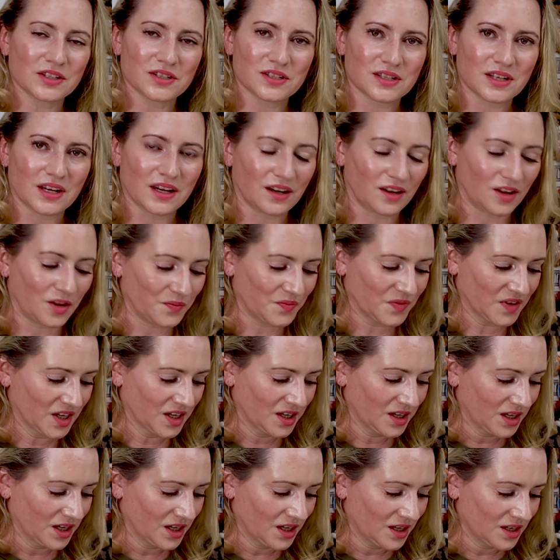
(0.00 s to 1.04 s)
on sale.
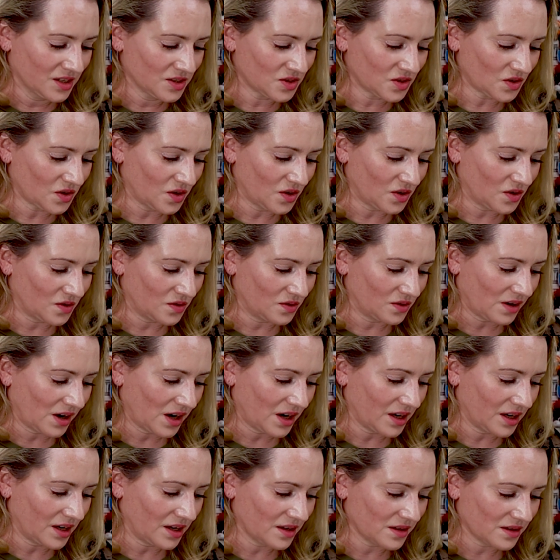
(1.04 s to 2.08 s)
So
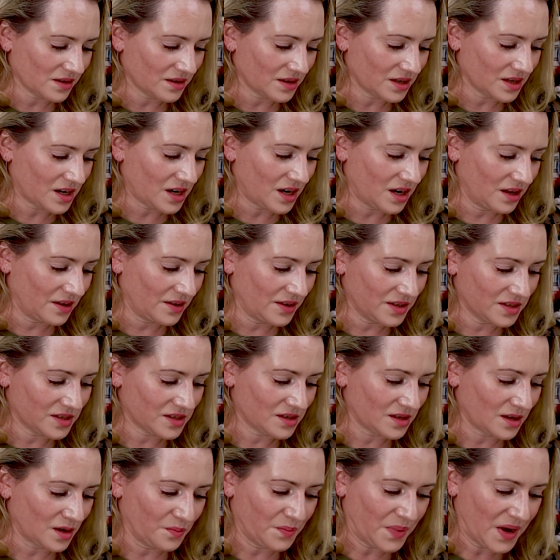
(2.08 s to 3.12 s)
uh, they call this
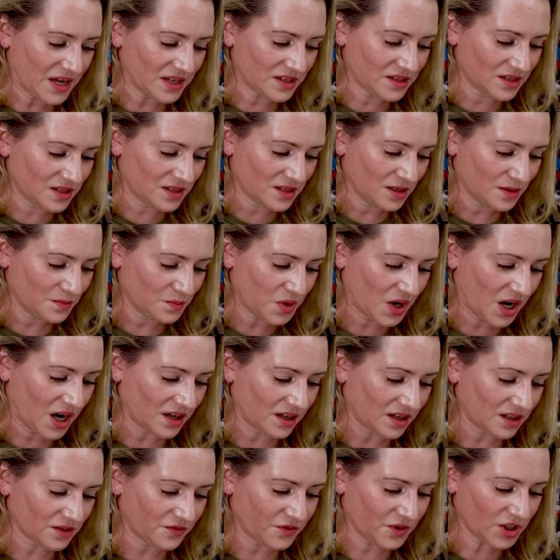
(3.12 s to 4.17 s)
their best
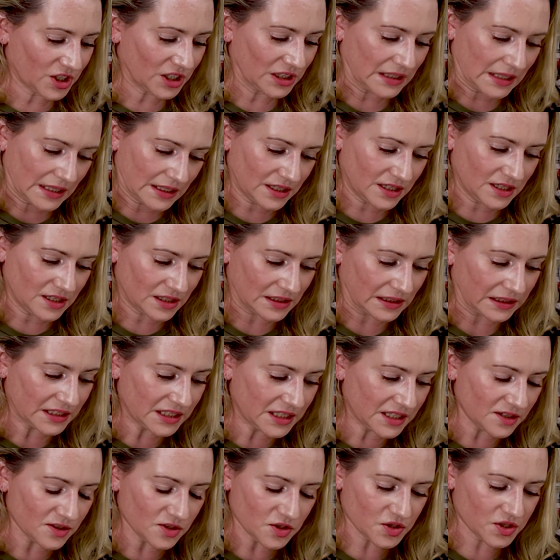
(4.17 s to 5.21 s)
product for cleaning,
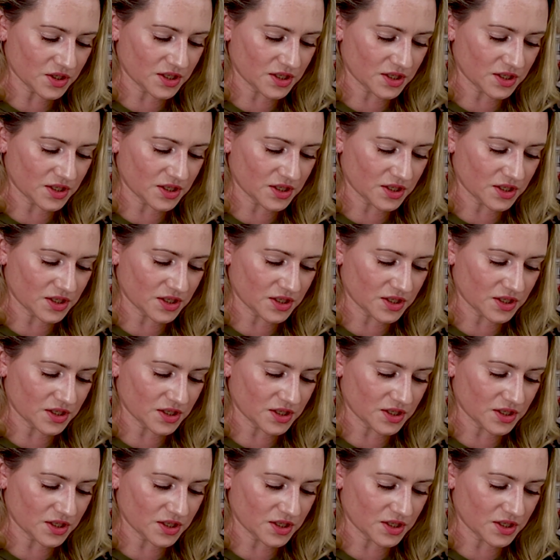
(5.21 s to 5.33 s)
cleaning your